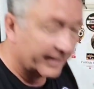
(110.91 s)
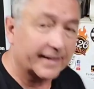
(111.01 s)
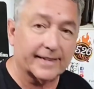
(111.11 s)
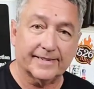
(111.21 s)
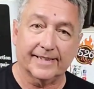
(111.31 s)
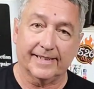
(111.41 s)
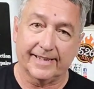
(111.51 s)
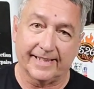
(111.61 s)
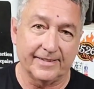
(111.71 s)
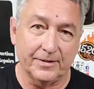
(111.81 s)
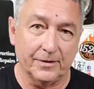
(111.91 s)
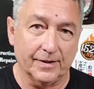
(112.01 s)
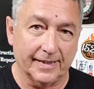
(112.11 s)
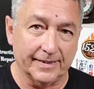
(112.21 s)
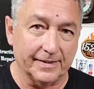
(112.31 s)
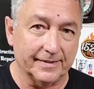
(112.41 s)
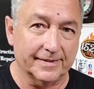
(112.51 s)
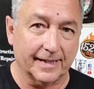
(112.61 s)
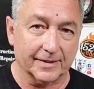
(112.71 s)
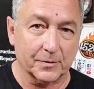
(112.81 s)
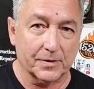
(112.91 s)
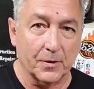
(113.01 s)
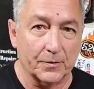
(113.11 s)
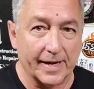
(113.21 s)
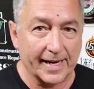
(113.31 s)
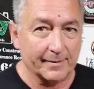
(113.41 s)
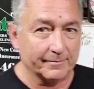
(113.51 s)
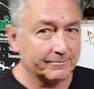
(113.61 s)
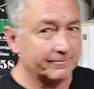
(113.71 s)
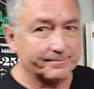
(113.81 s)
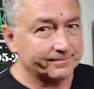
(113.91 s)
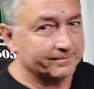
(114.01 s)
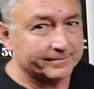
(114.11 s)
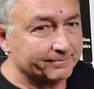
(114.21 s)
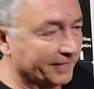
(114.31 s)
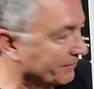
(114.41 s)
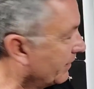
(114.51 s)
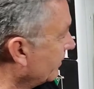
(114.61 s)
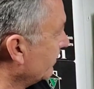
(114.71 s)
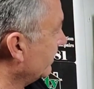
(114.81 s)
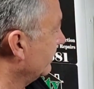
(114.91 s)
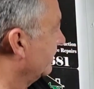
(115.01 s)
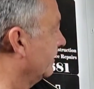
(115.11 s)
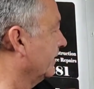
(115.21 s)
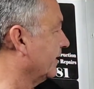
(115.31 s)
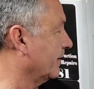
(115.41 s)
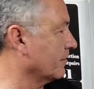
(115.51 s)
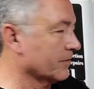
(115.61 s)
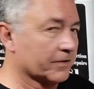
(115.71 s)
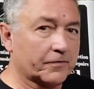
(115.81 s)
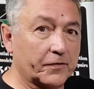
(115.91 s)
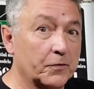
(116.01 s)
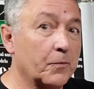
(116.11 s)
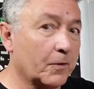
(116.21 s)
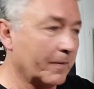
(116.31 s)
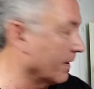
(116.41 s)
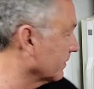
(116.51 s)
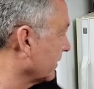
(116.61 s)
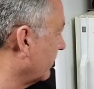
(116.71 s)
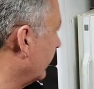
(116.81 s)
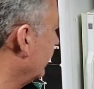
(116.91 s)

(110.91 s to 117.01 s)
I gotta tell you, that new uh, sauce with no name, my favorite. I ordered a few more bottles of